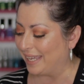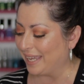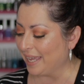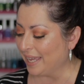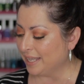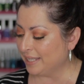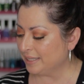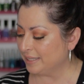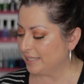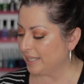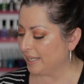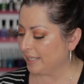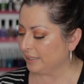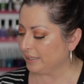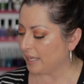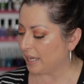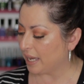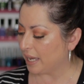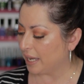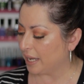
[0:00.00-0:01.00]
And
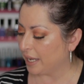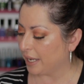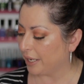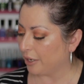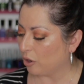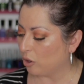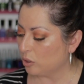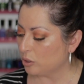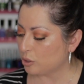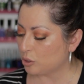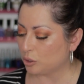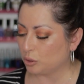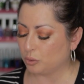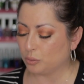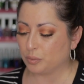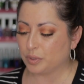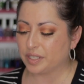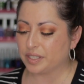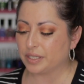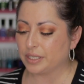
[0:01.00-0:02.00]
then I also
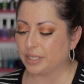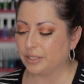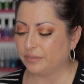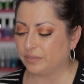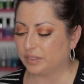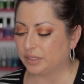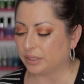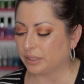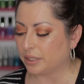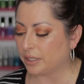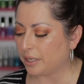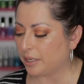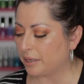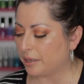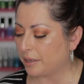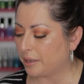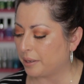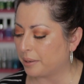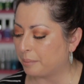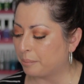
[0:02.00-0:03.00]
received the
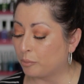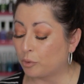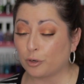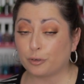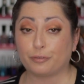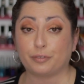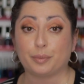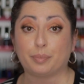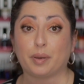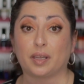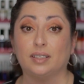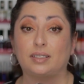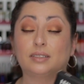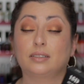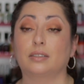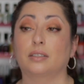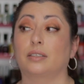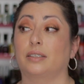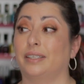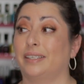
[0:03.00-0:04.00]
Morphe
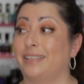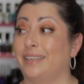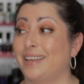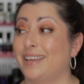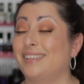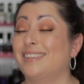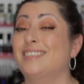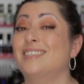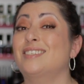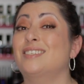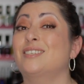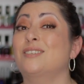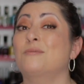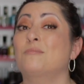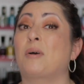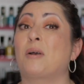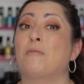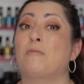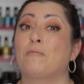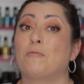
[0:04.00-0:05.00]
palette. Again, this is
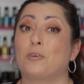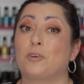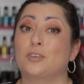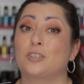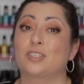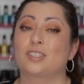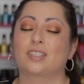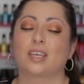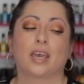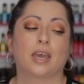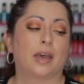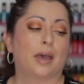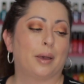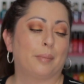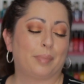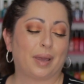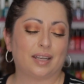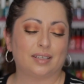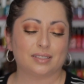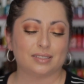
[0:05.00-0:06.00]
my first
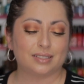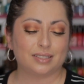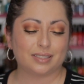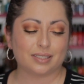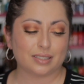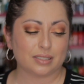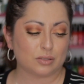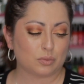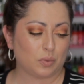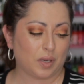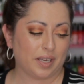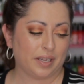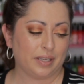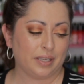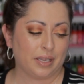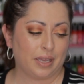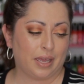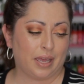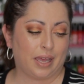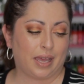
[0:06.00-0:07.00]
palette. This is
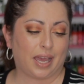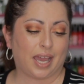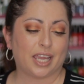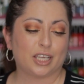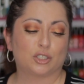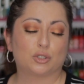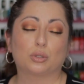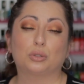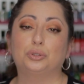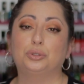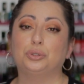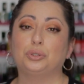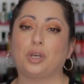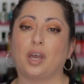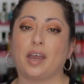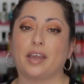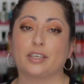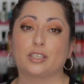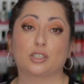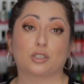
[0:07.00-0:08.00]
why I told you
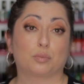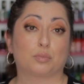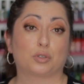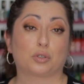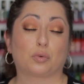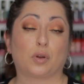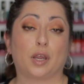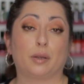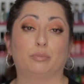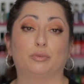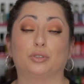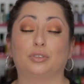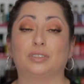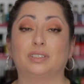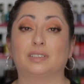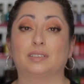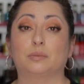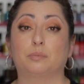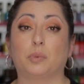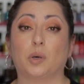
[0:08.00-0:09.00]
I subscribe to
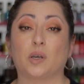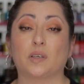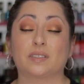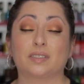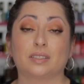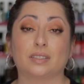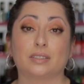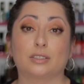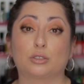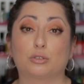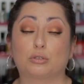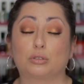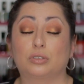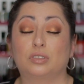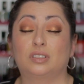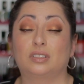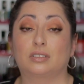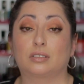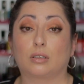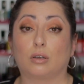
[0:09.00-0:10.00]
these boxes to
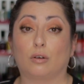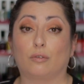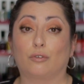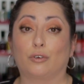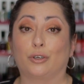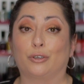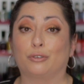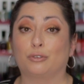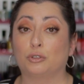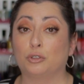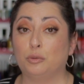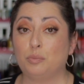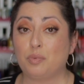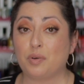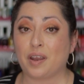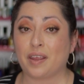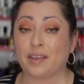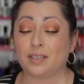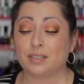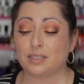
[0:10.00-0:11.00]
discover new
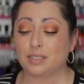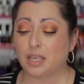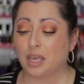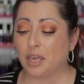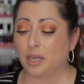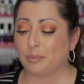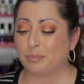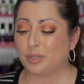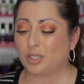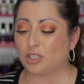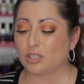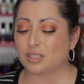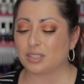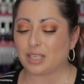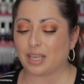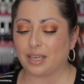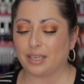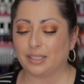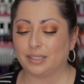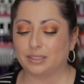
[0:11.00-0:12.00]
brands, because
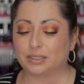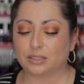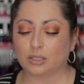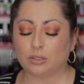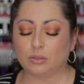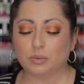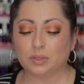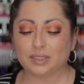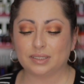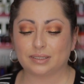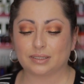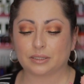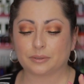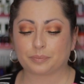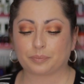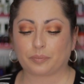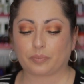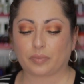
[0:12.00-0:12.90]
it's always